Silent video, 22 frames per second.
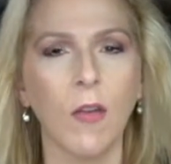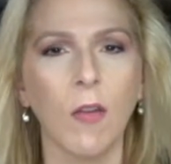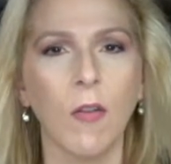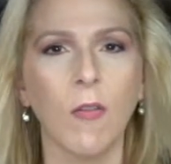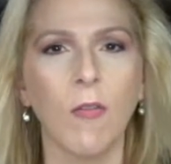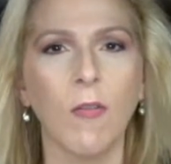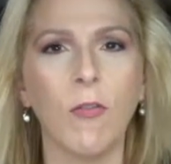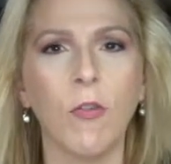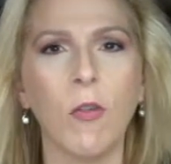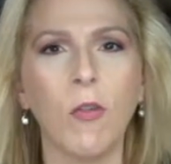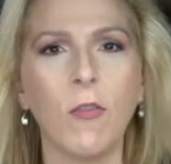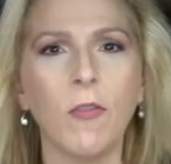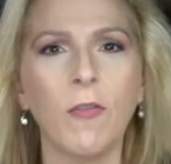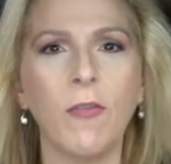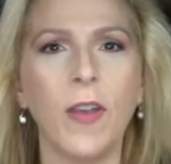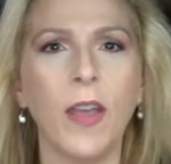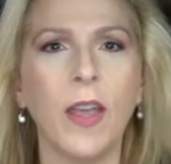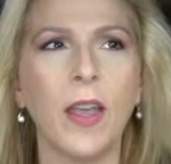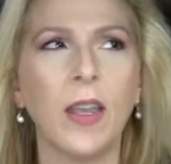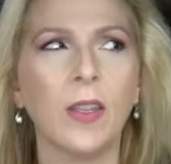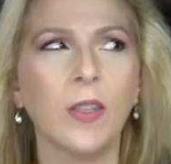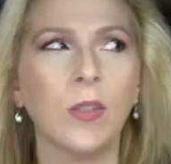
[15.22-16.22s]
full
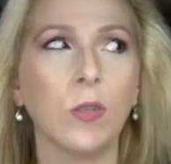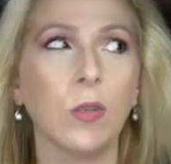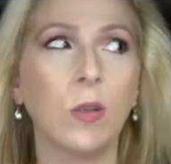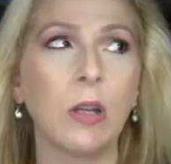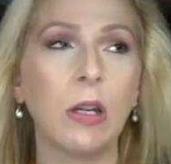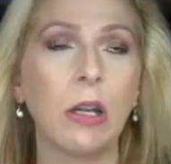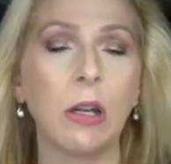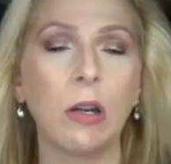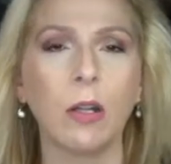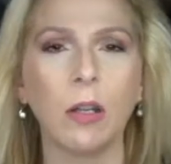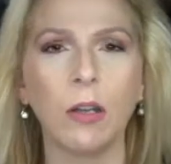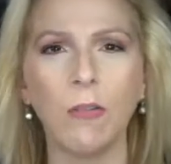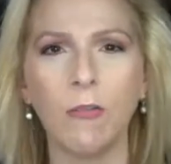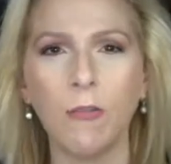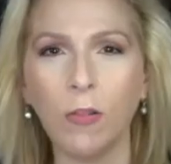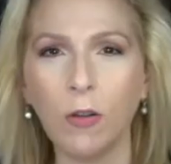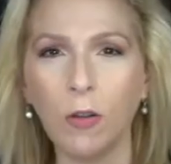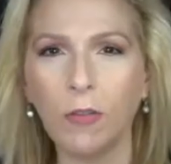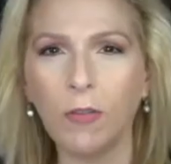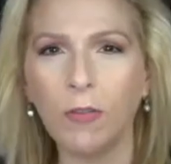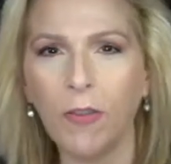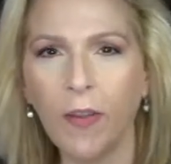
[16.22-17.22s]
face or nearly
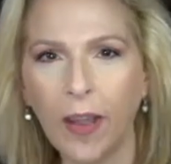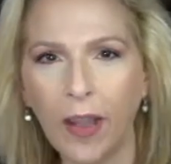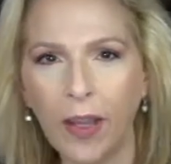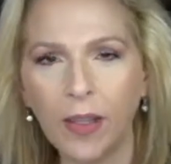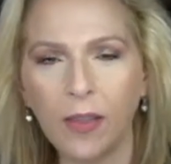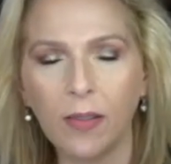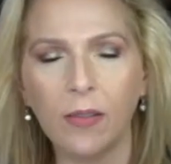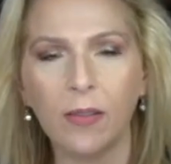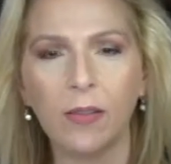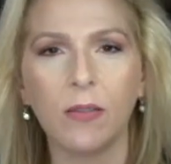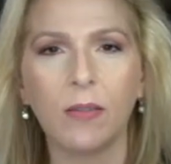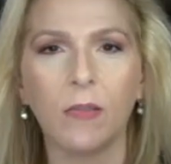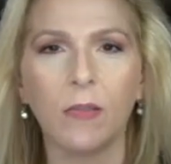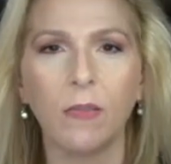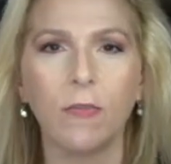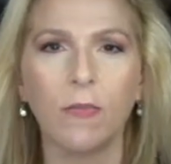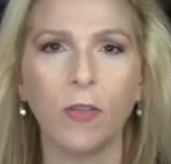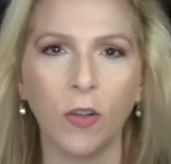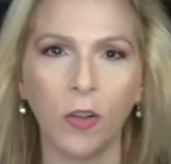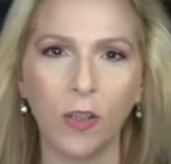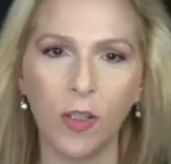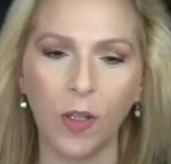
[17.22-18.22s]
full face
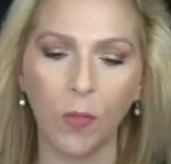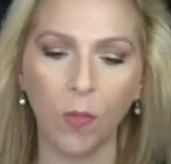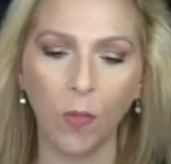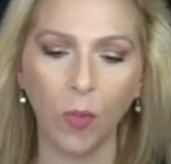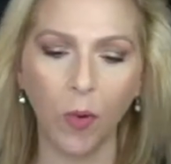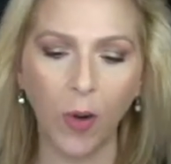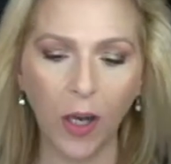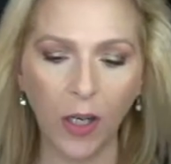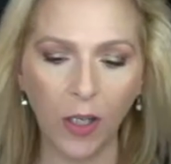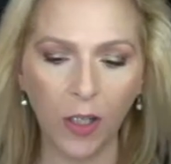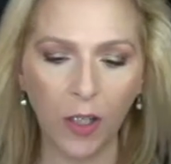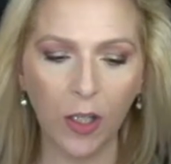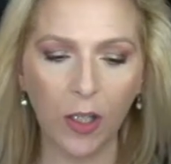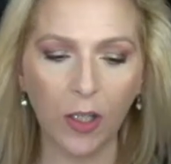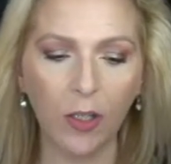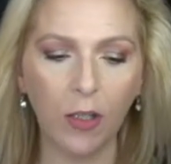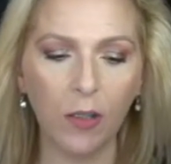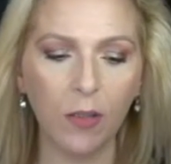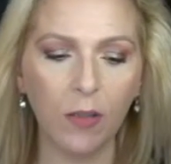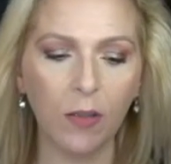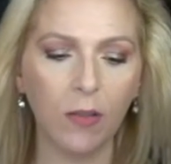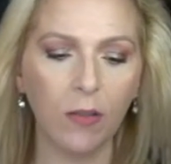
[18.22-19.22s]
first
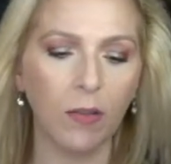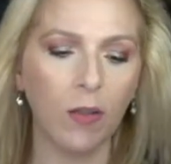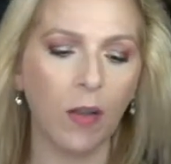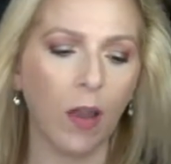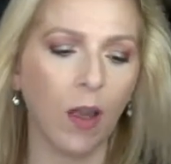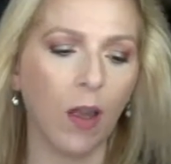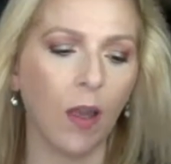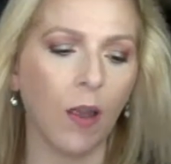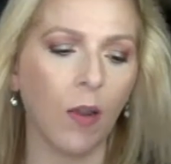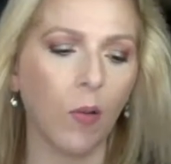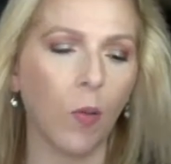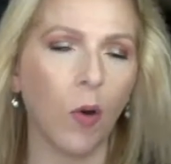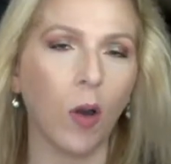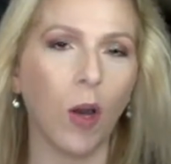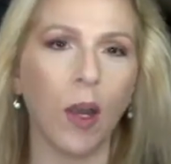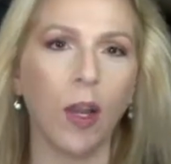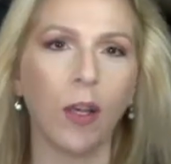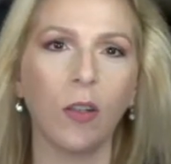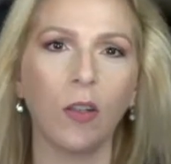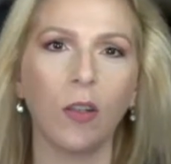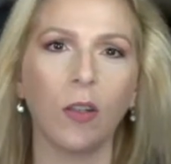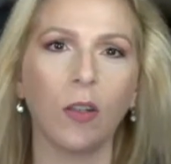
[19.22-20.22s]
impressions where
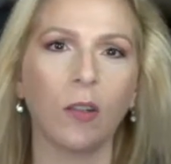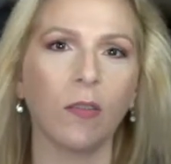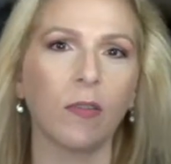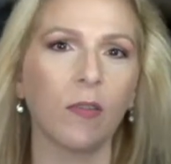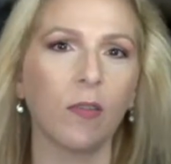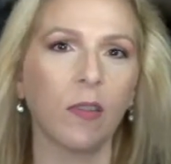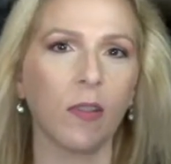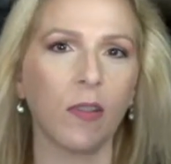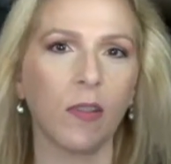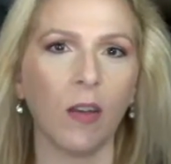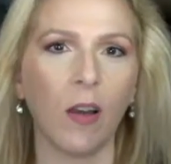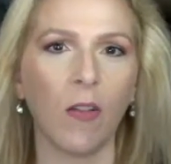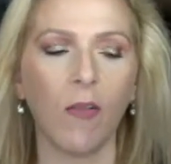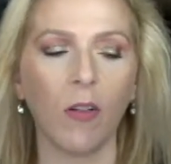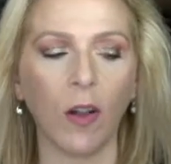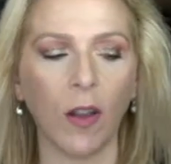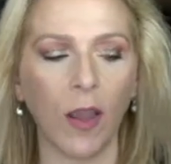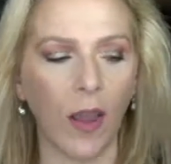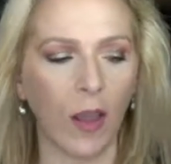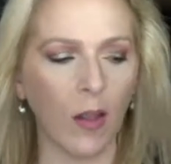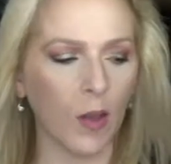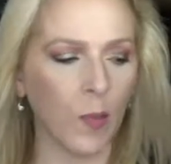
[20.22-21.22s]
I took several
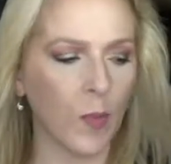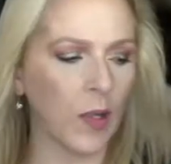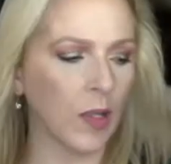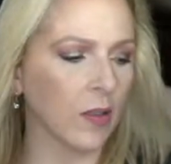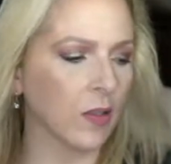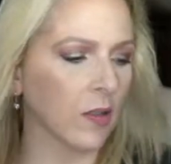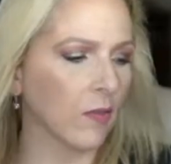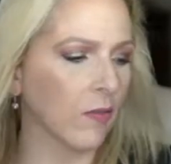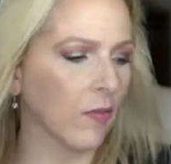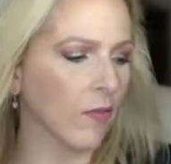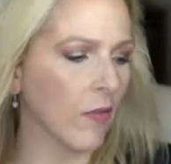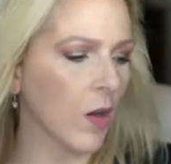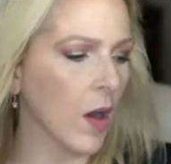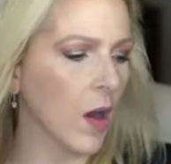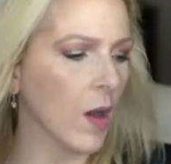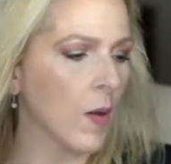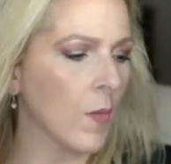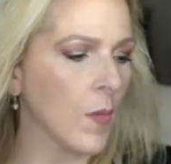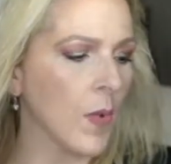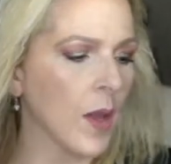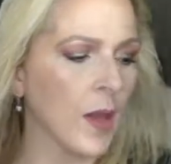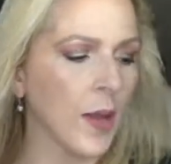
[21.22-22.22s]
elements
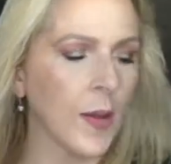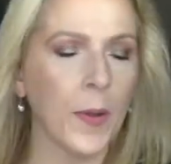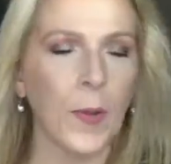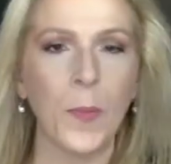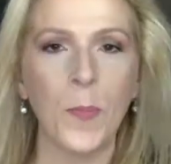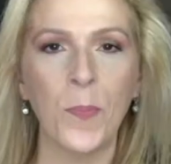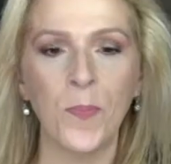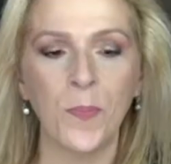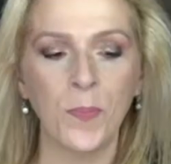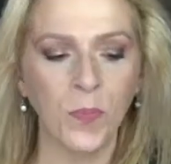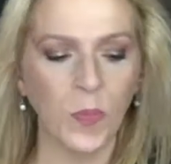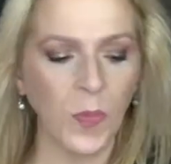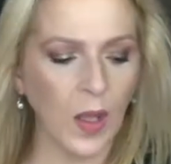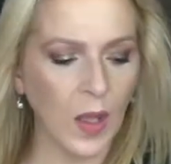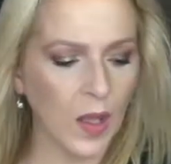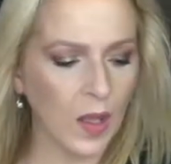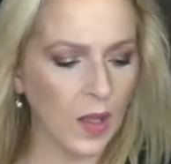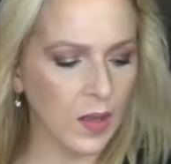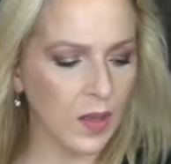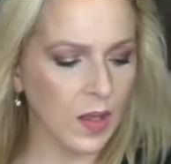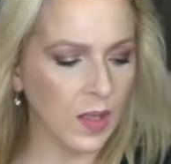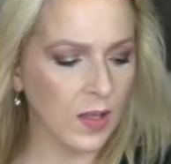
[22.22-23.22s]
from
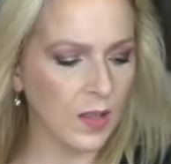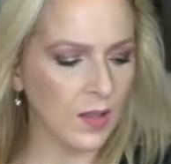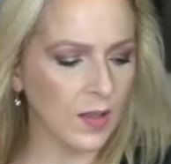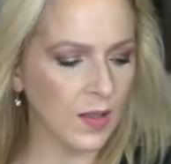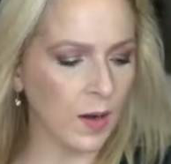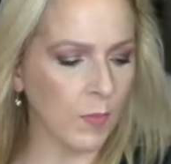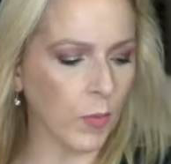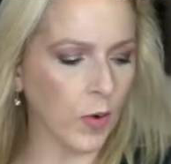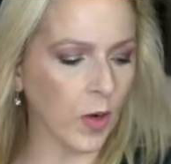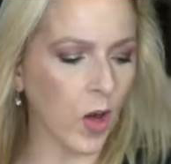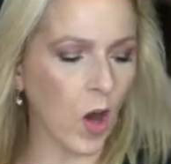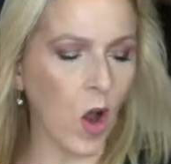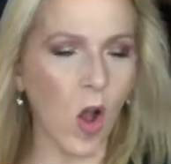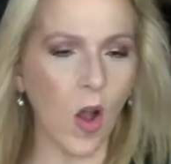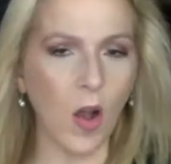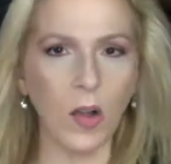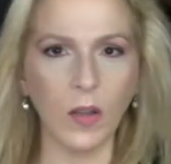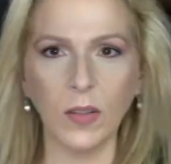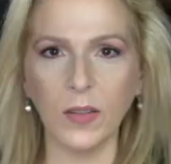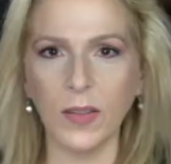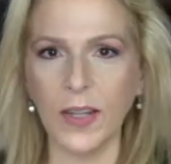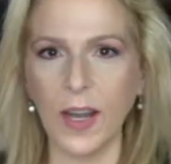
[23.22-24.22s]
these separate
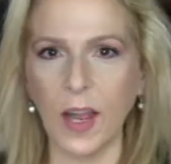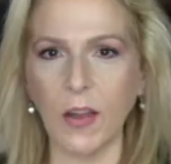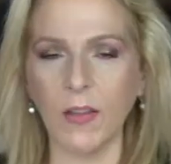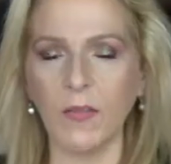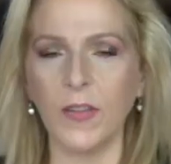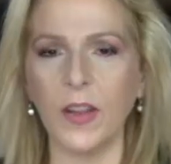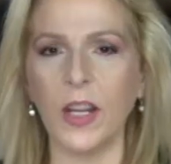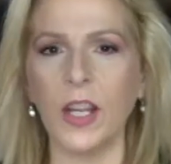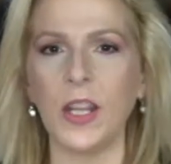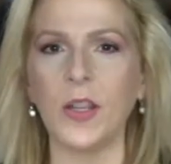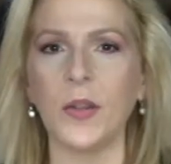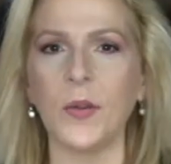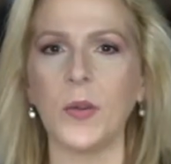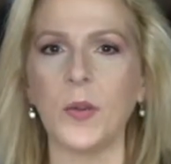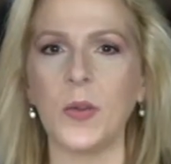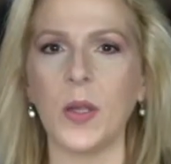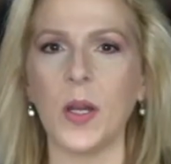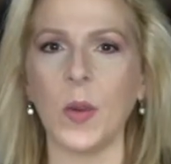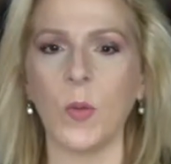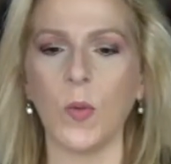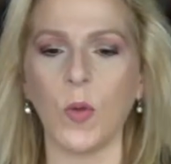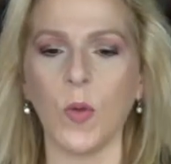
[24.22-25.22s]
haul now videos
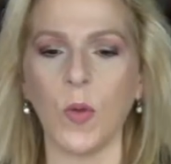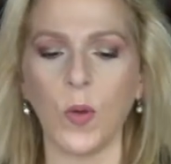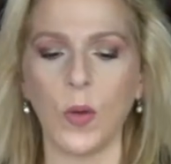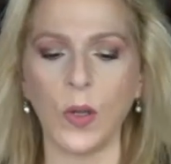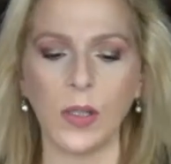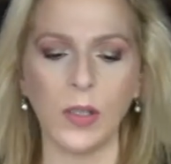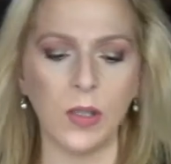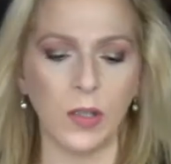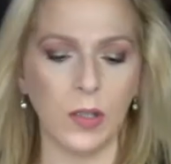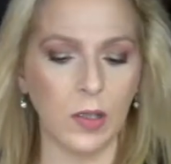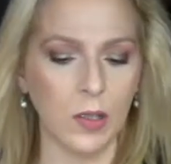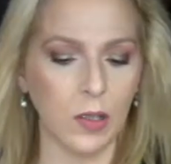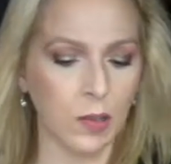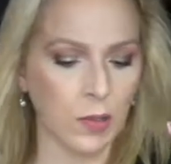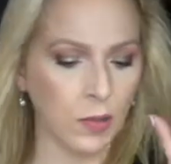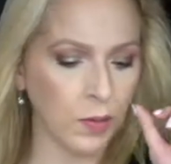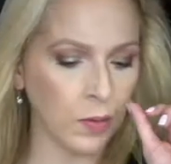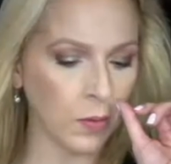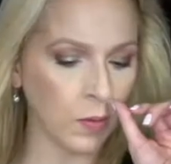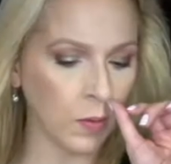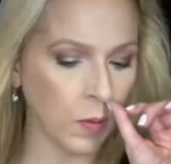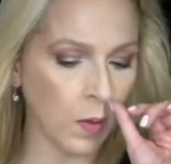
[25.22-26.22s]
that I'm going to
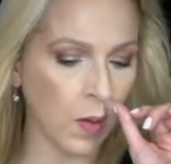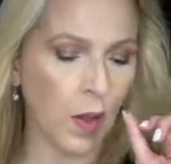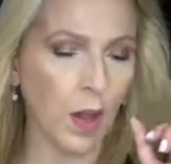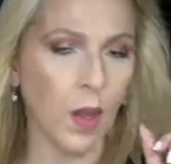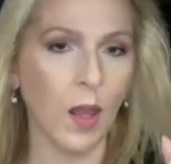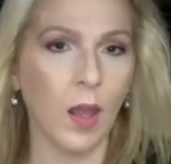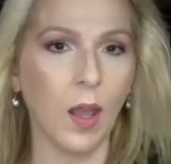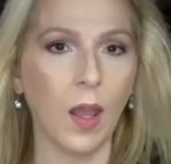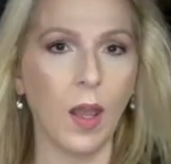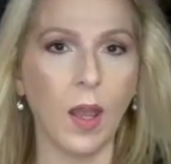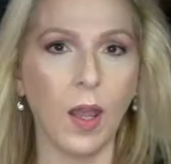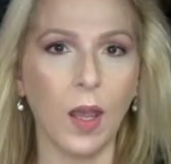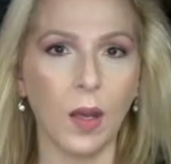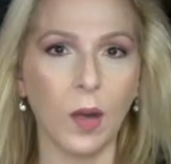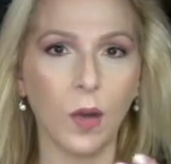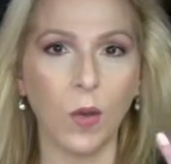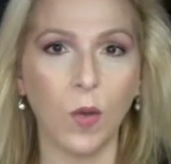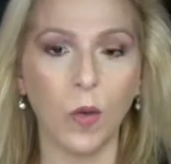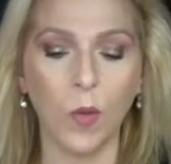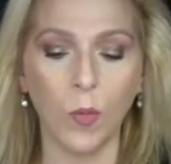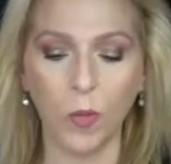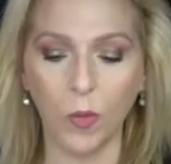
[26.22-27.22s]
do and
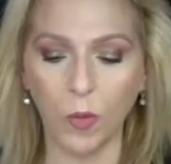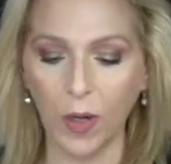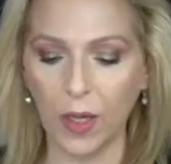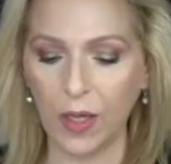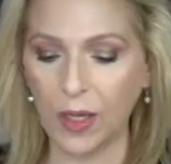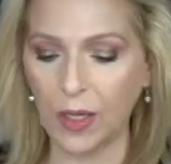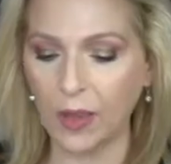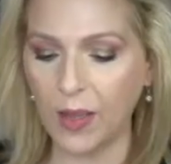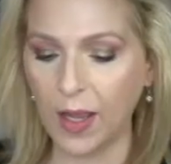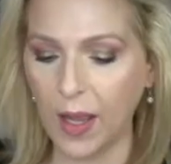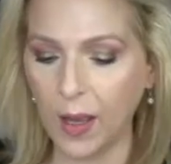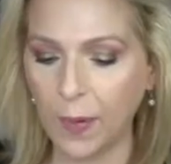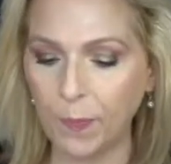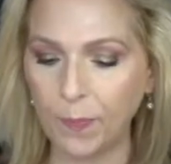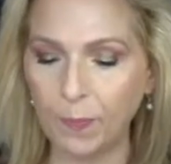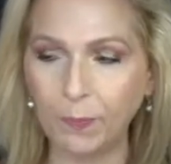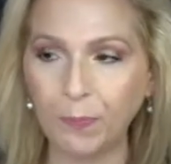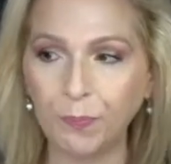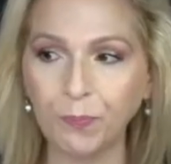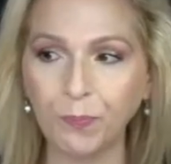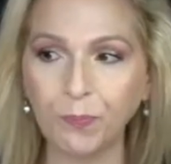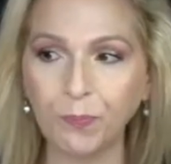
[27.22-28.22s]
incorporated them